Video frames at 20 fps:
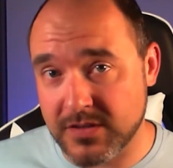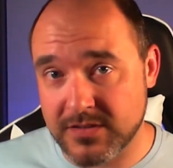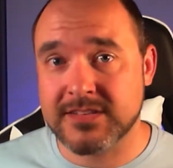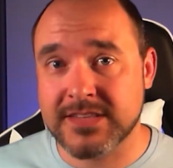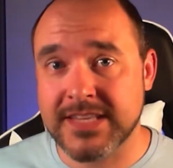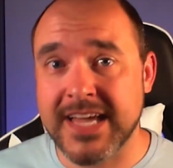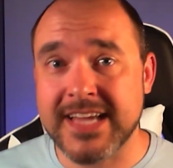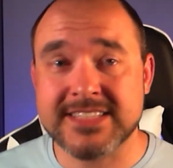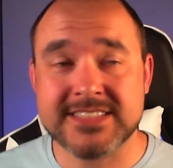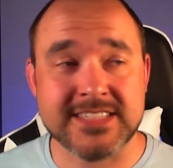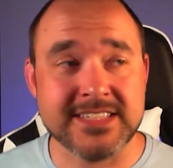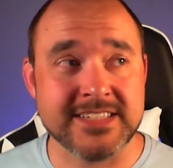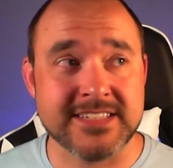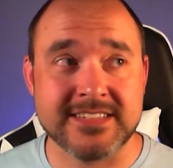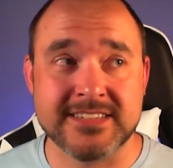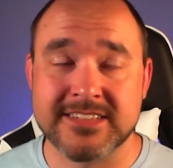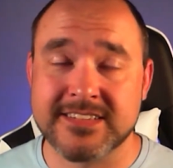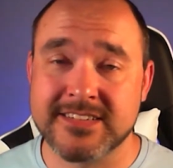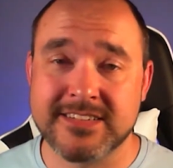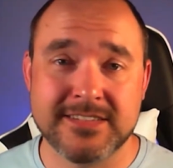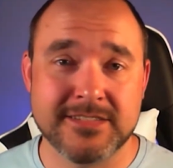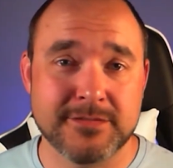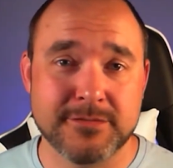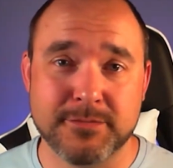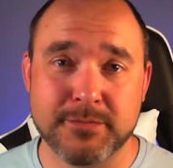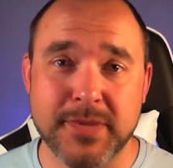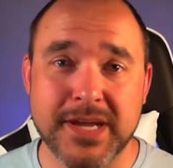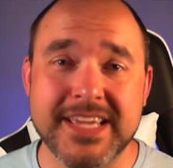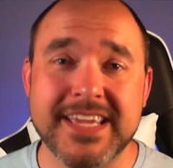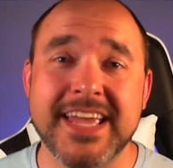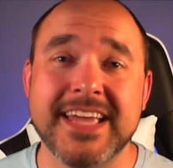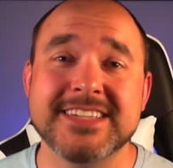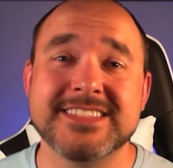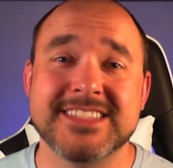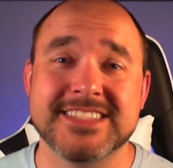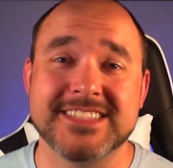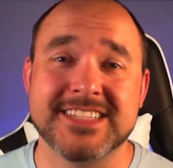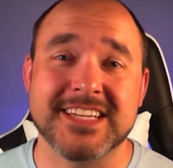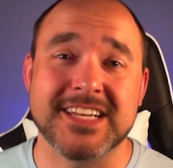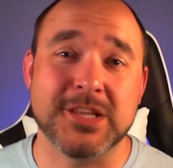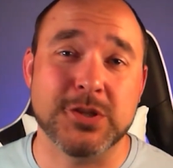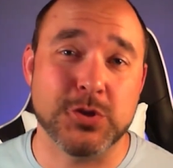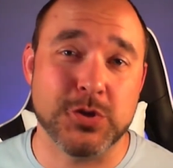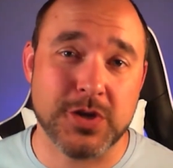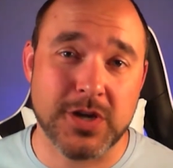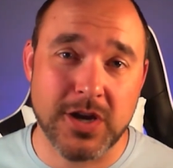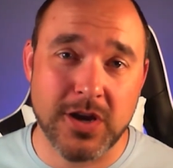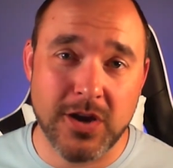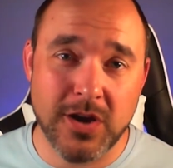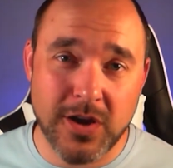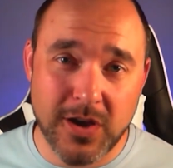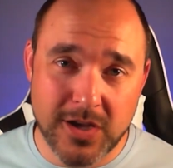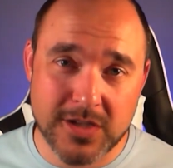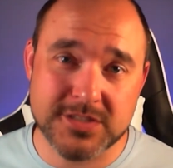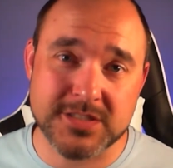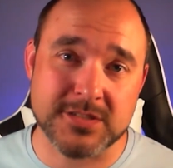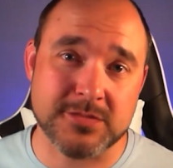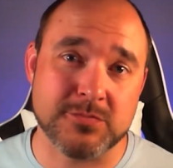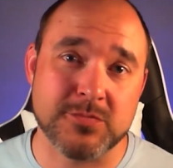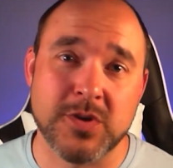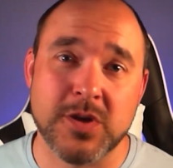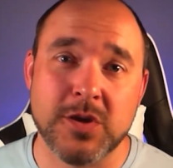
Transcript: Lastly, my case is gonna look awesome